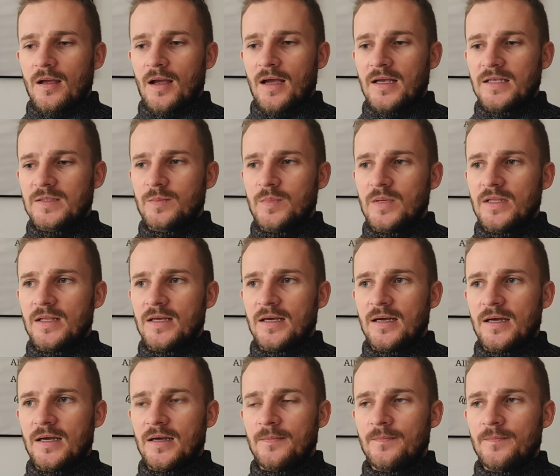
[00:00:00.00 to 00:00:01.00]
has been
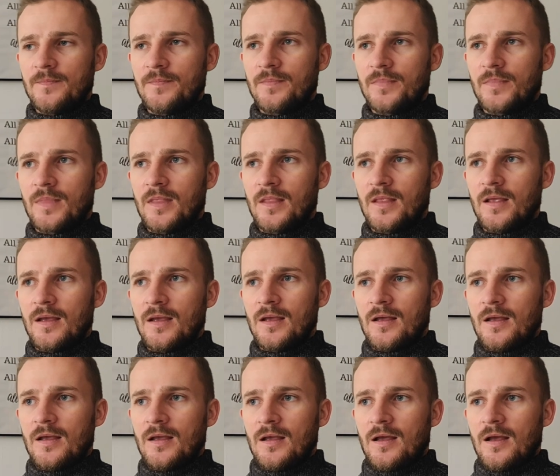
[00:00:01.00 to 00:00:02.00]
a
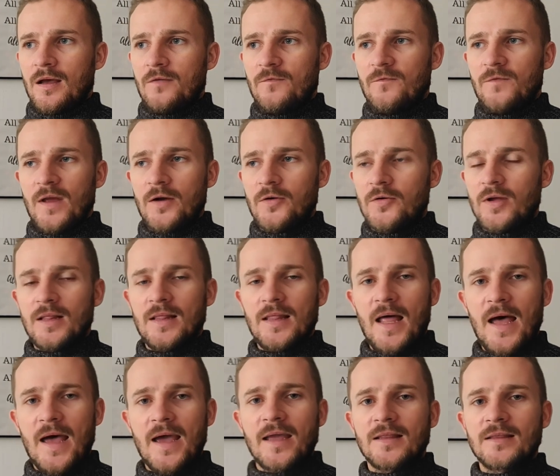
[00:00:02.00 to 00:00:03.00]
very
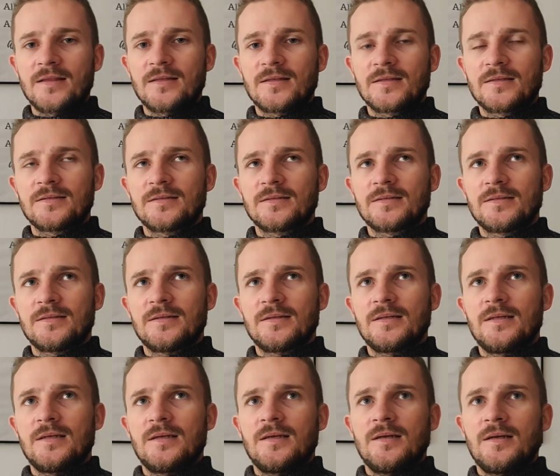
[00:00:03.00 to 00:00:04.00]
aligned
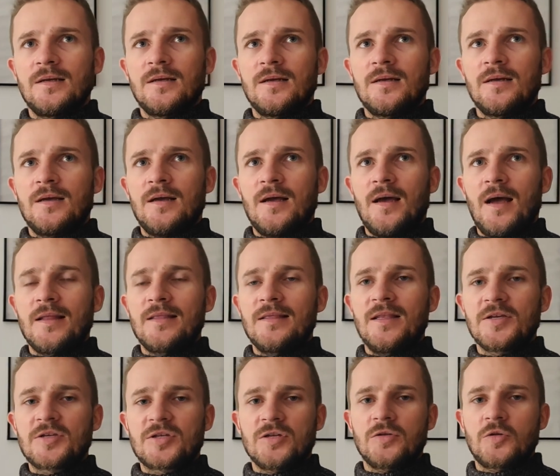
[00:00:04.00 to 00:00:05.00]

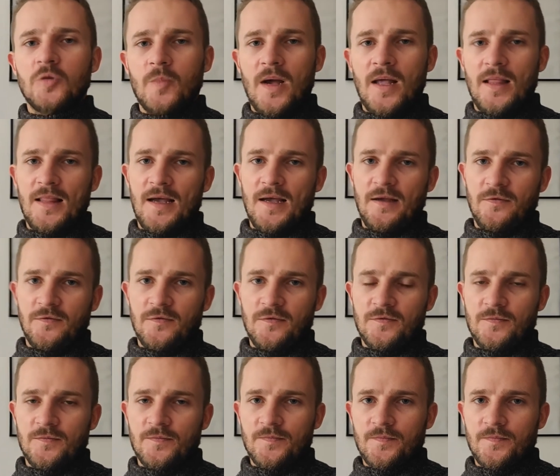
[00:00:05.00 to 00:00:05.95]
addition to my life,